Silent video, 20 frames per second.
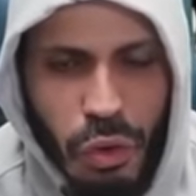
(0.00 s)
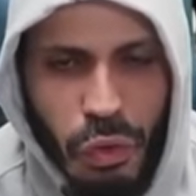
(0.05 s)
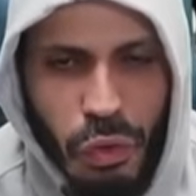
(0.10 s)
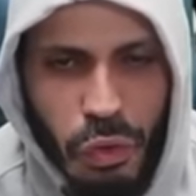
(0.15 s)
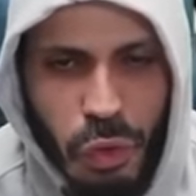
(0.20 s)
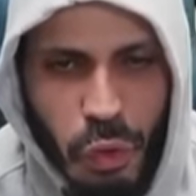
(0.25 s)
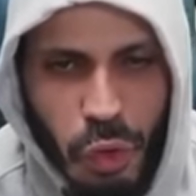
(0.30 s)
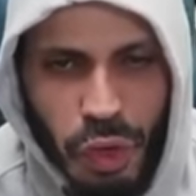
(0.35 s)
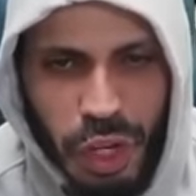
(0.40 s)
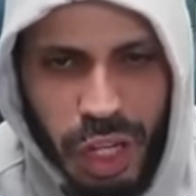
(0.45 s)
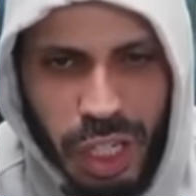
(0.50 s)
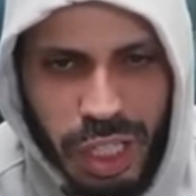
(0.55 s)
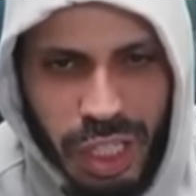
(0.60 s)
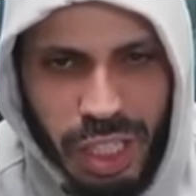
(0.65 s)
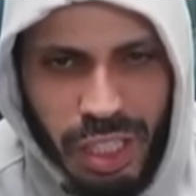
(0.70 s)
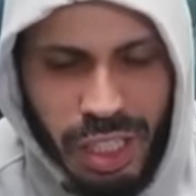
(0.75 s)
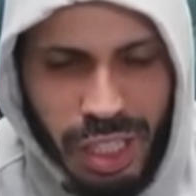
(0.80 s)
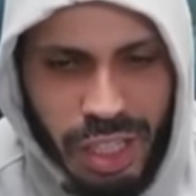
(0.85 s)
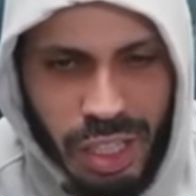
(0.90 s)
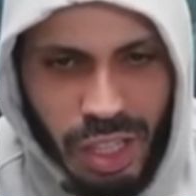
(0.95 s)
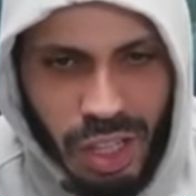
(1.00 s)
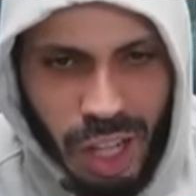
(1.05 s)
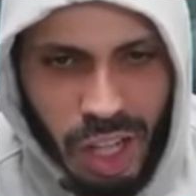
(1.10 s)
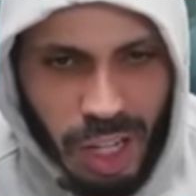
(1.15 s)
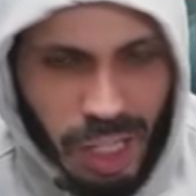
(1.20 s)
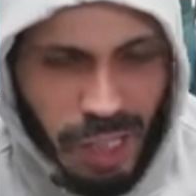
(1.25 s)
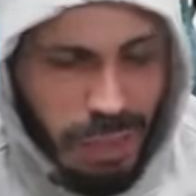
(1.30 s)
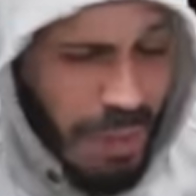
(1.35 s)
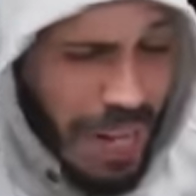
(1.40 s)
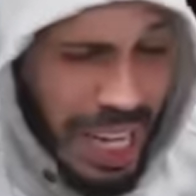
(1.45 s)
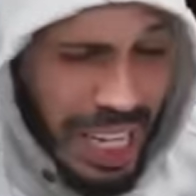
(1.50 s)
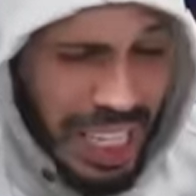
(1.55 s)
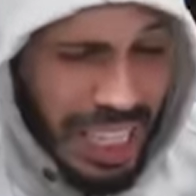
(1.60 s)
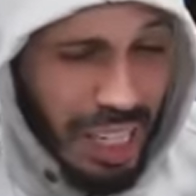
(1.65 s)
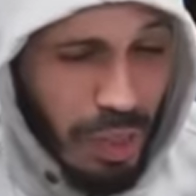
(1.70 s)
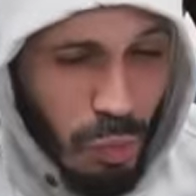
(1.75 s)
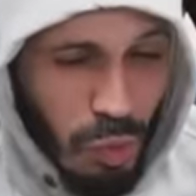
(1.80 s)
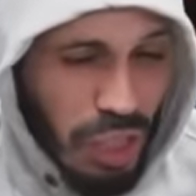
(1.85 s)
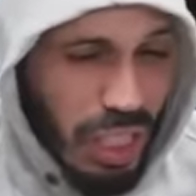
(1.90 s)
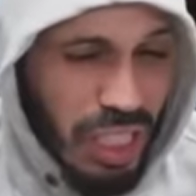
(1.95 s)
for another deluxe pack, and
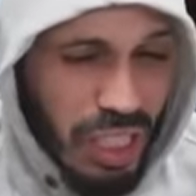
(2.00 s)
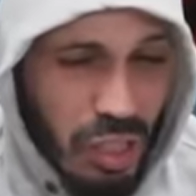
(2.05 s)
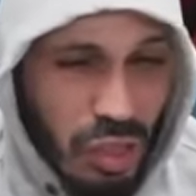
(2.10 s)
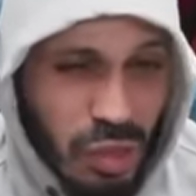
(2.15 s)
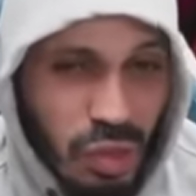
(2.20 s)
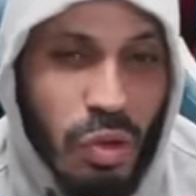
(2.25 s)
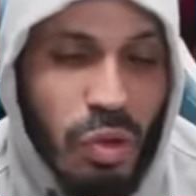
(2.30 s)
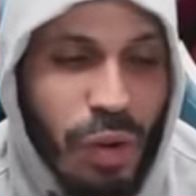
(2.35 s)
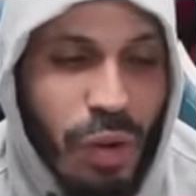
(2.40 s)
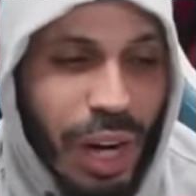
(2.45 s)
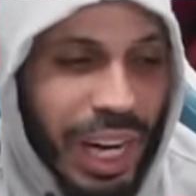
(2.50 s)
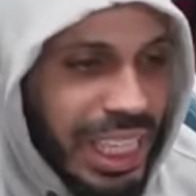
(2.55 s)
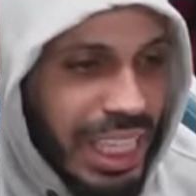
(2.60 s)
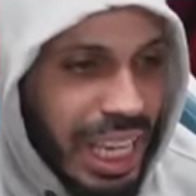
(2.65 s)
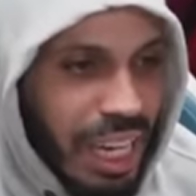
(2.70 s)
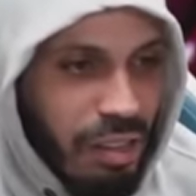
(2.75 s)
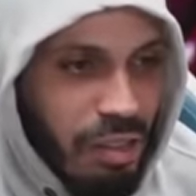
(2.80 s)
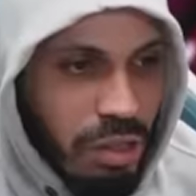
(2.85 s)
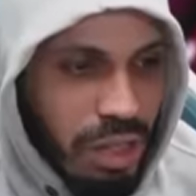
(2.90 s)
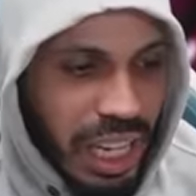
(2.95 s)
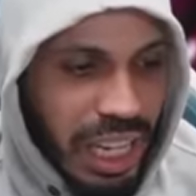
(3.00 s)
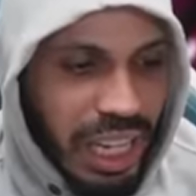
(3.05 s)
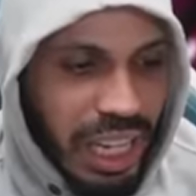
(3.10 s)
I'm willing to do it right now, okay? I